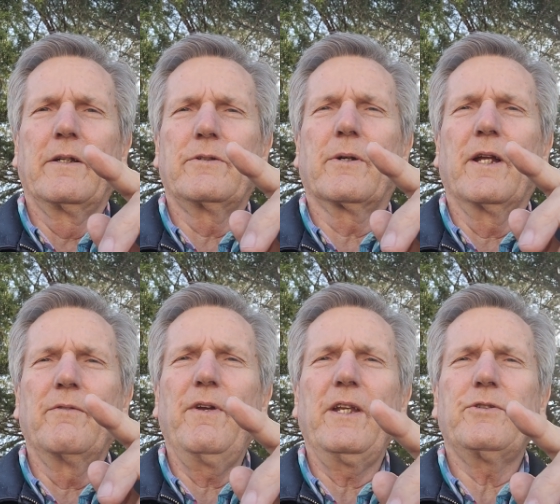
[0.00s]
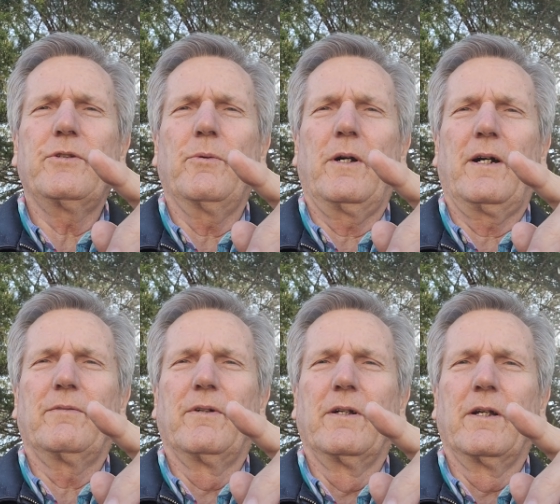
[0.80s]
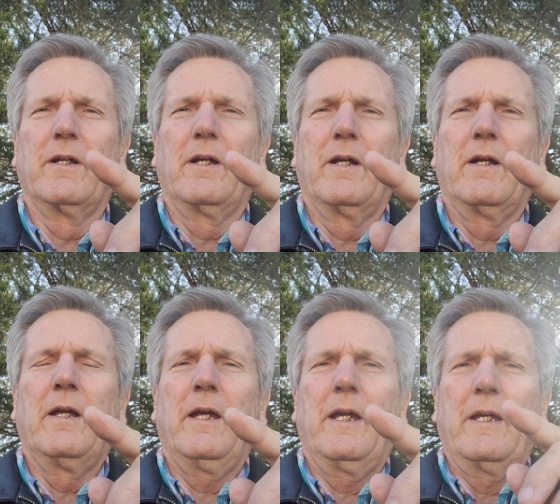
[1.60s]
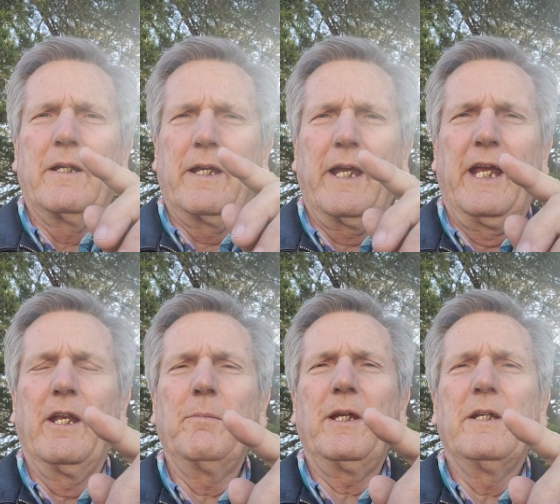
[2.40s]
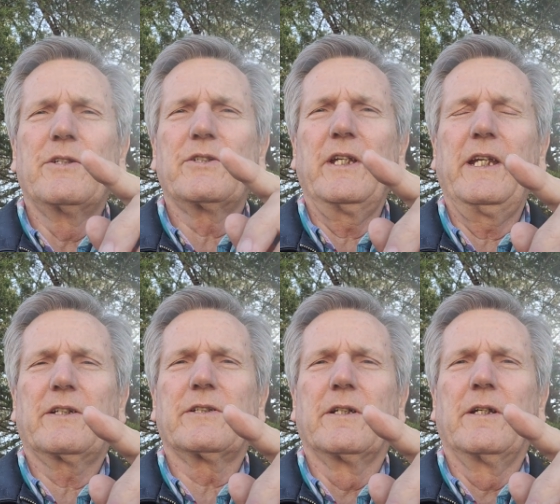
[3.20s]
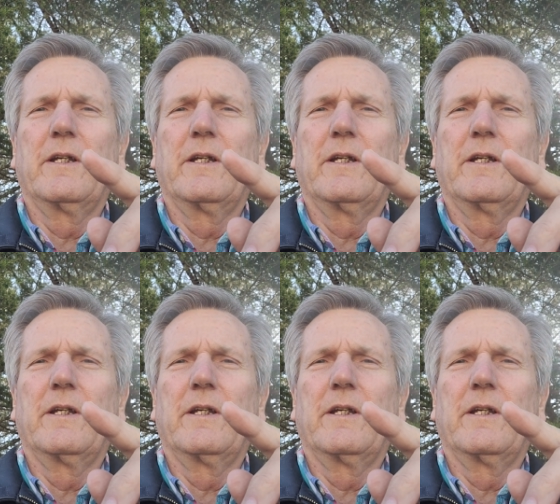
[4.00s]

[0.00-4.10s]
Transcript: to convince you of? The enemy seeks